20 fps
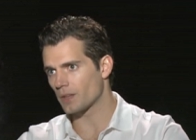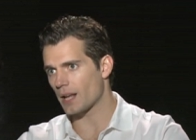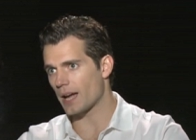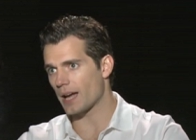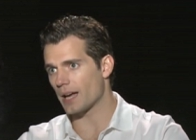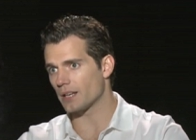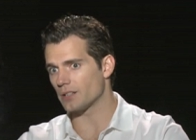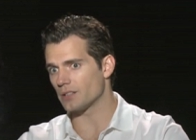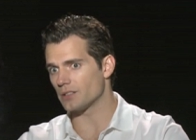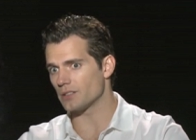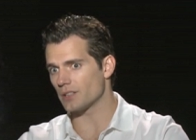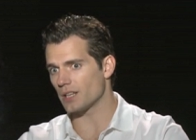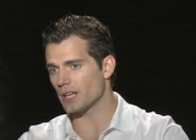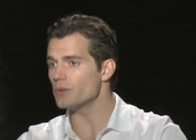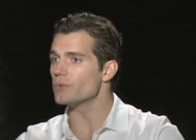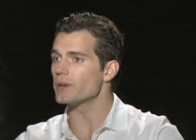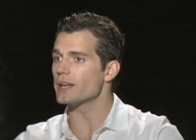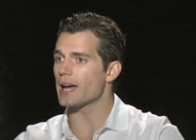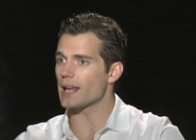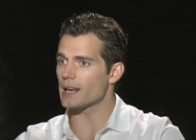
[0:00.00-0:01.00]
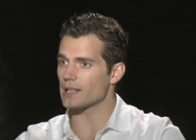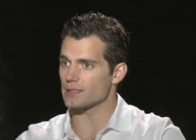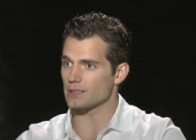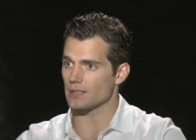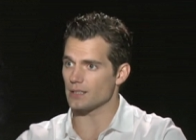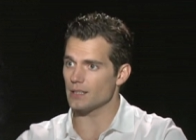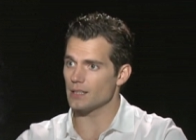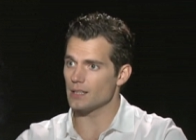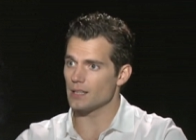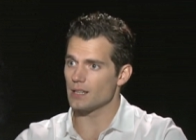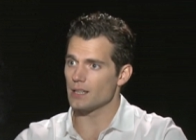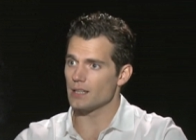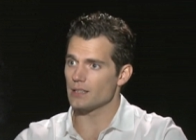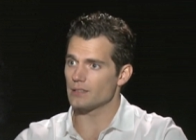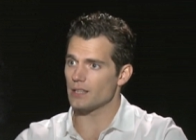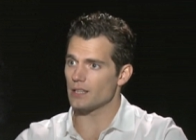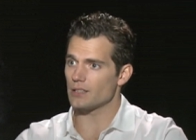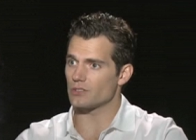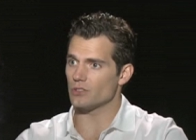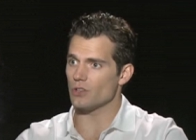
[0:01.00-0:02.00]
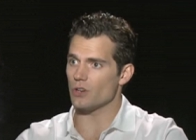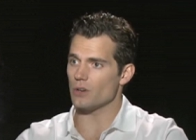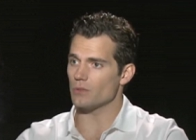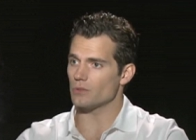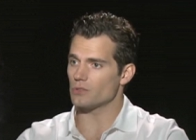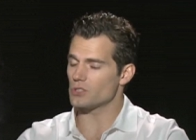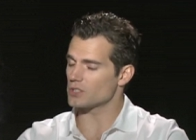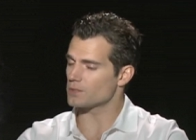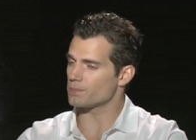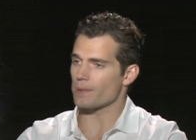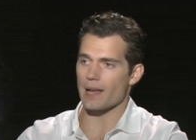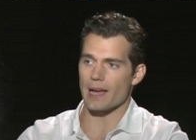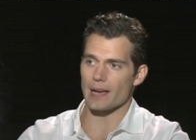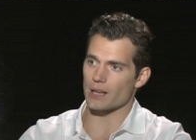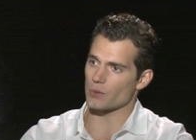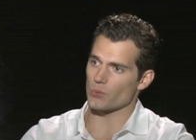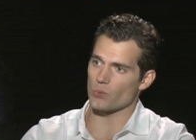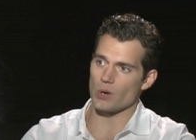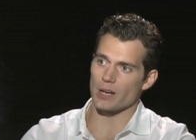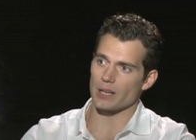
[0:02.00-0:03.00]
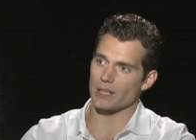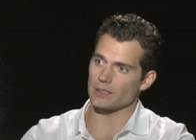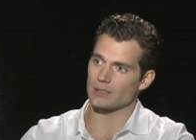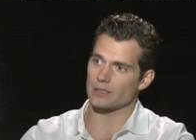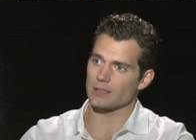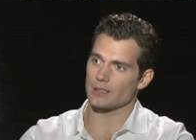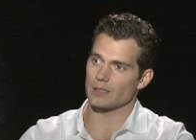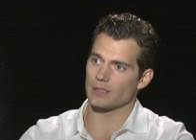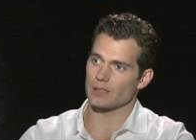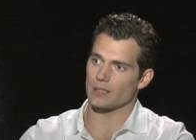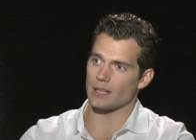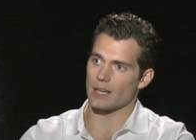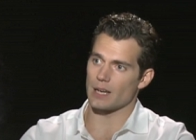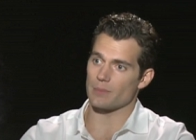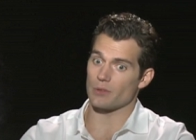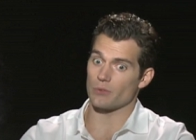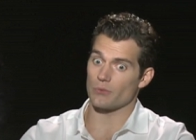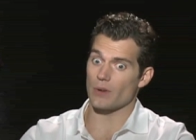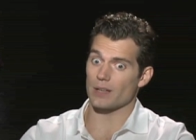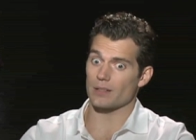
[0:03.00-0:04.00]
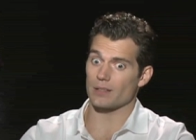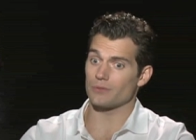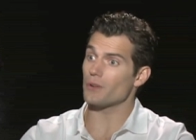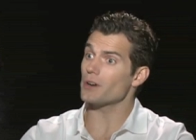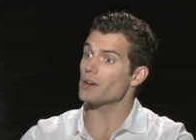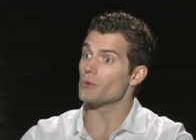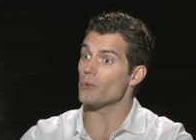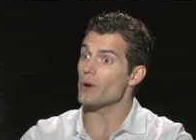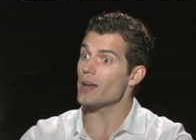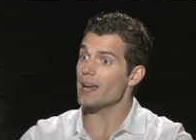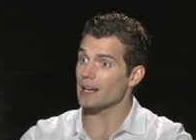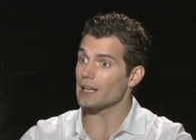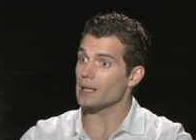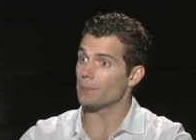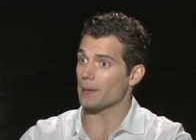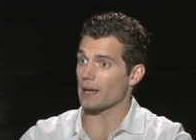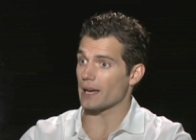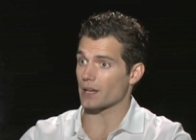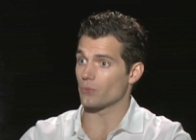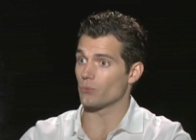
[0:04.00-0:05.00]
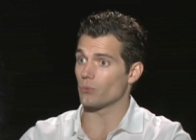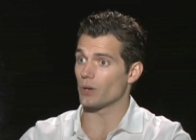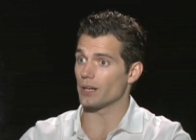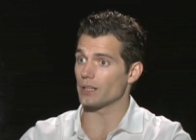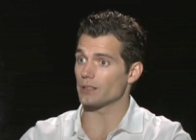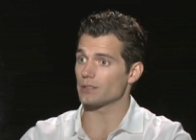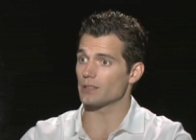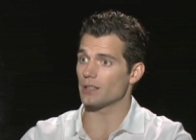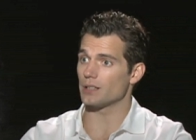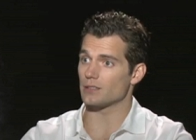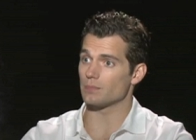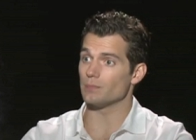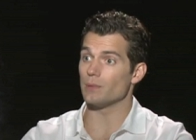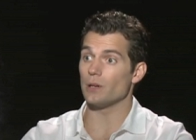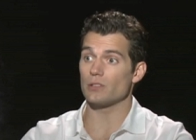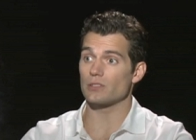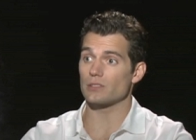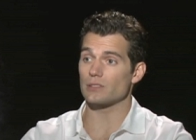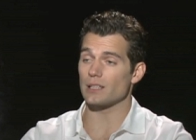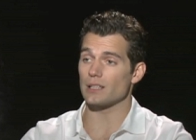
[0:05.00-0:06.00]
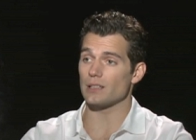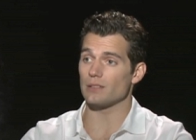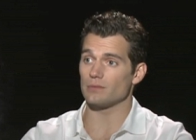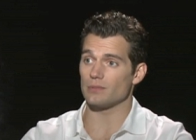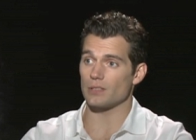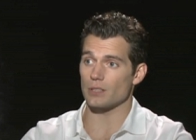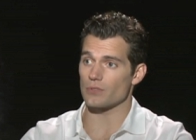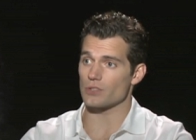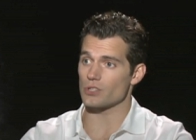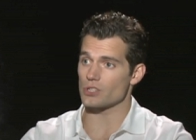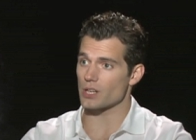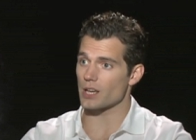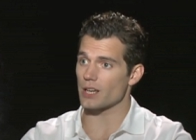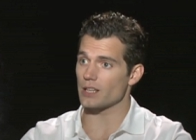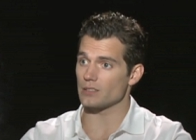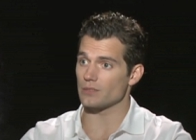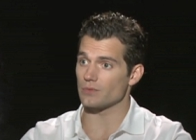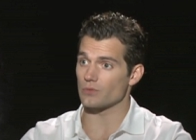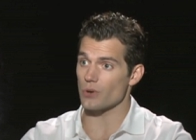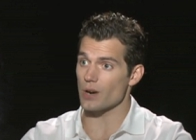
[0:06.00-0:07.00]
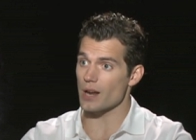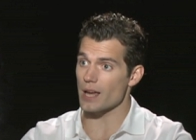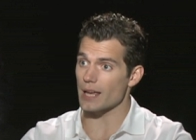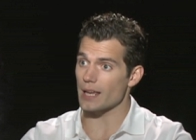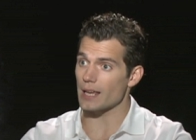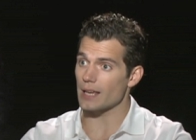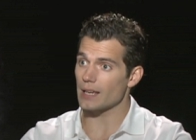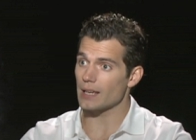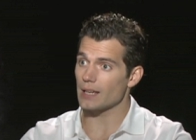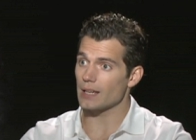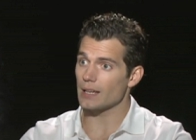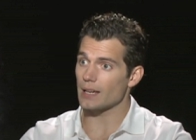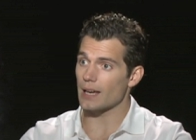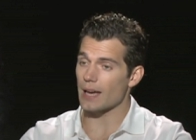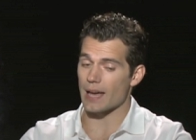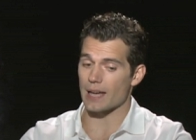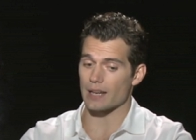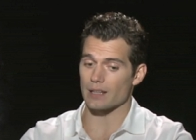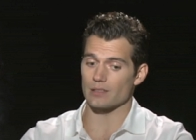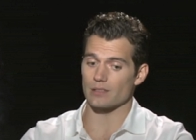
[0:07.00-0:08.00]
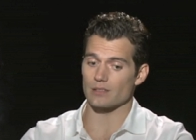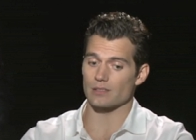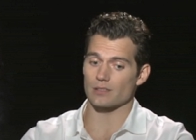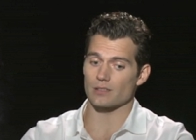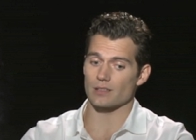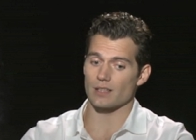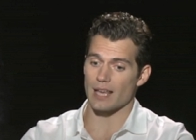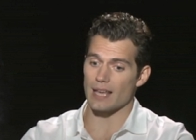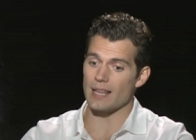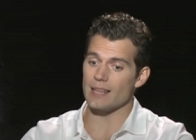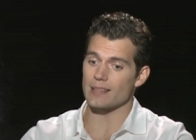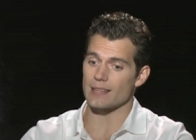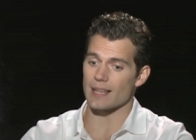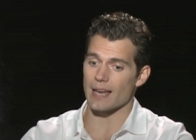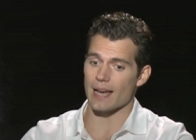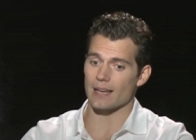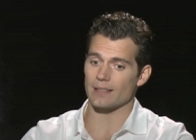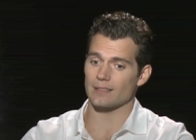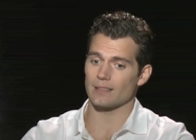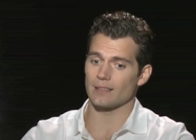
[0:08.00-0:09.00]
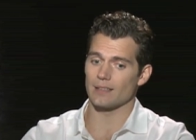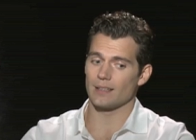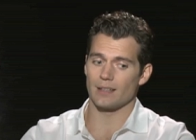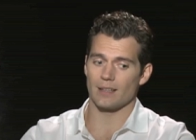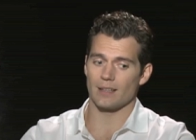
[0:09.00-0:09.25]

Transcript: And in reality, there's not just black and white. Um, in fact, they're very rarely black and white. It's mostly different shades of grey, and in that,